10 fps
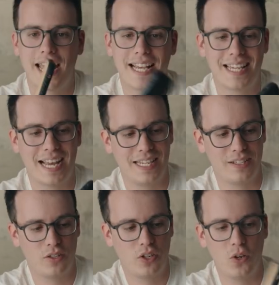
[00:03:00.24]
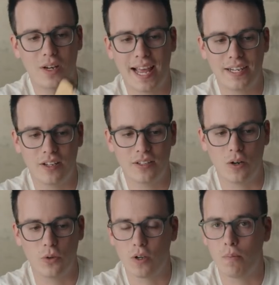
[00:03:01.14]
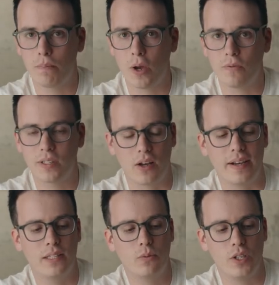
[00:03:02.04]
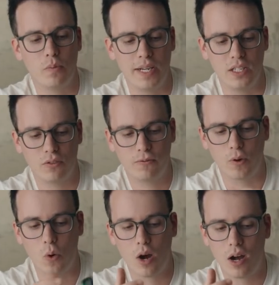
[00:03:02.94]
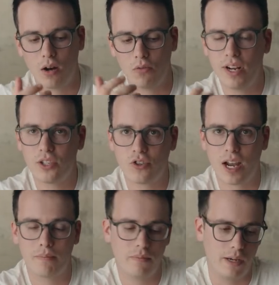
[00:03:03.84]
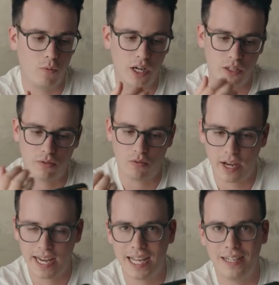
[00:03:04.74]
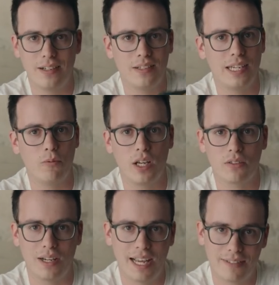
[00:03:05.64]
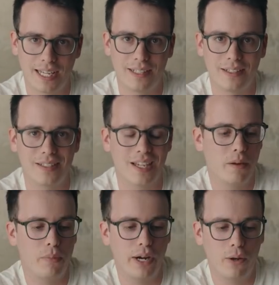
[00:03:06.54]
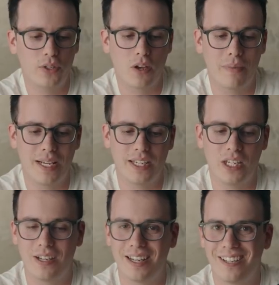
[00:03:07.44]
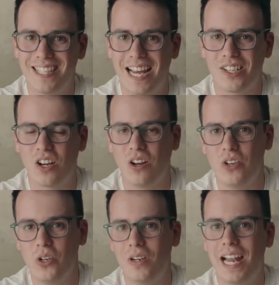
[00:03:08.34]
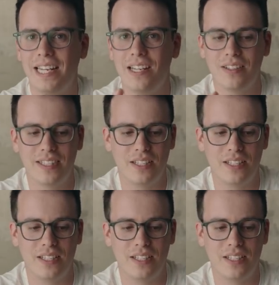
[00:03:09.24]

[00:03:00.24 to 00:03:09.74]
case has two lanyard holes on both sides, which means for our wrist strap, it works for right-handers, it works for left-handers, but it also means that you can attach our new lanyard